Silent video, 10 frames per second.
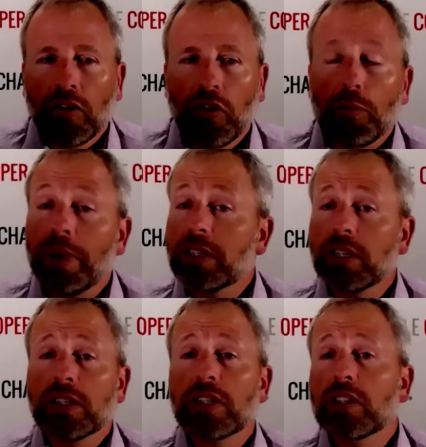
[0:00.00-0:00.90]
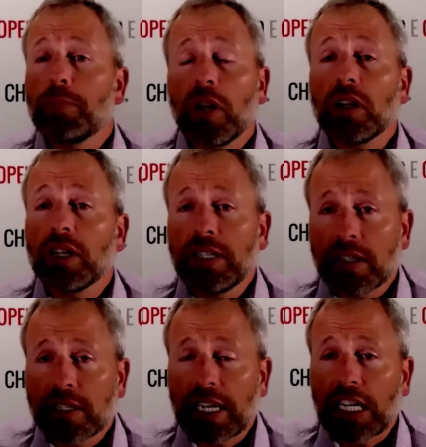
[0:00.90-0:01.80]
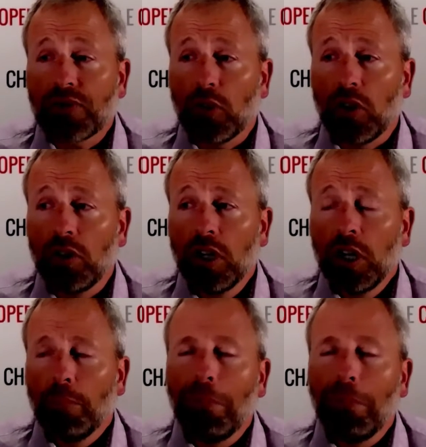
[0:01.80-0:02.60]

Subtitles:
Their business is abundantly successful,